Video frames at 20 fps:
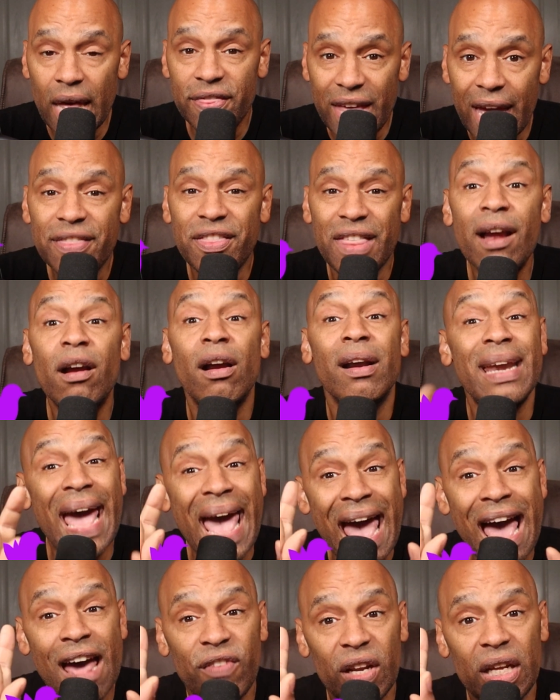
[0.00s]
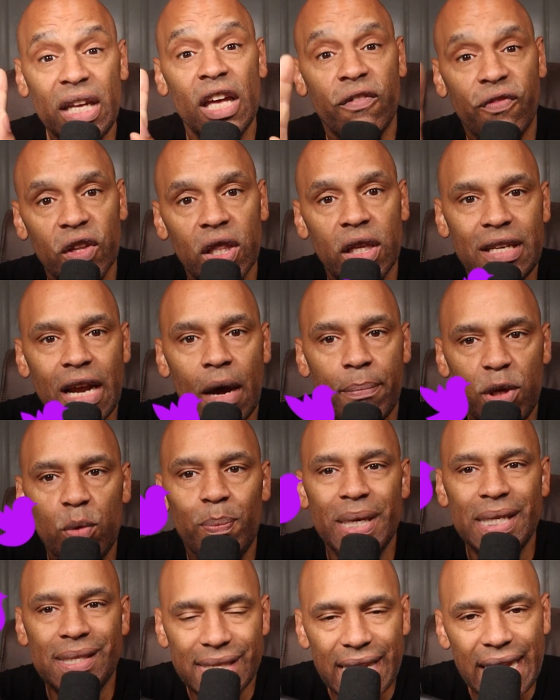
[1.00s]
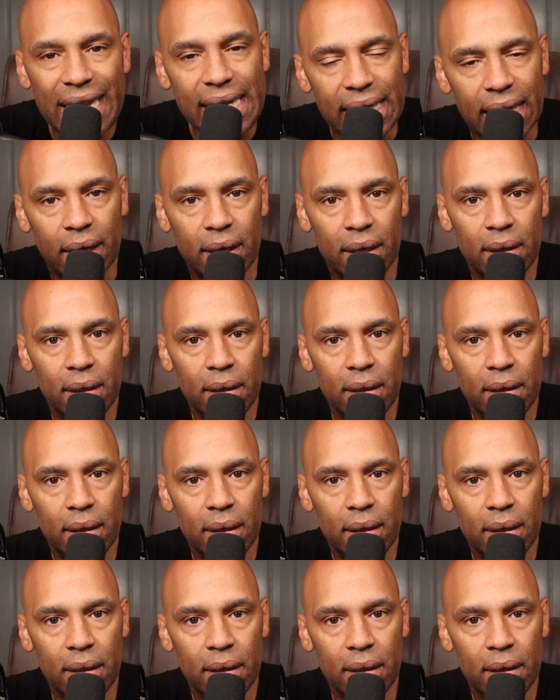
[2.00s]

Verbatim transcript: that they're an advocate for the W B C.